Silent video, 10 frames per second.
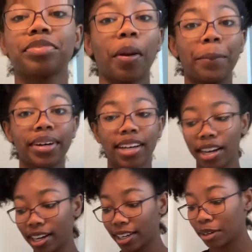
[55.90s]
but
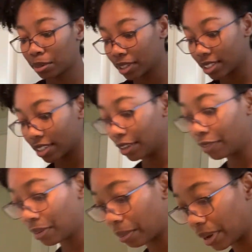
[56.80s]
hey, it works good
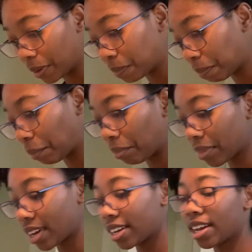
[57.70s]
for me.
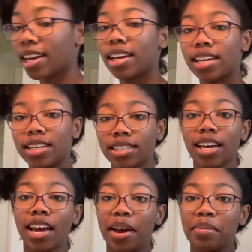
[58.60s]
And
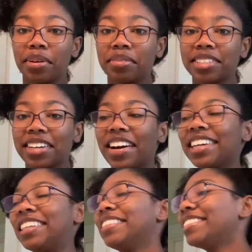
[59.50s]
pretty much how I
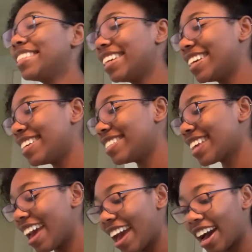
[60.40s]
use it is
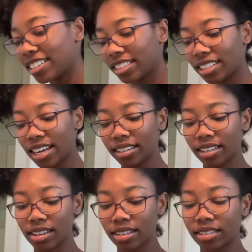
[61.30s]
I just take
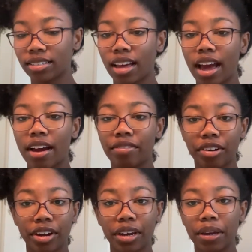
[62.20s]
this
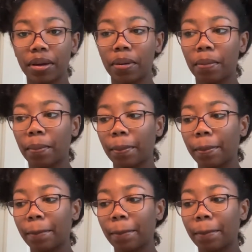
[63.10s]
African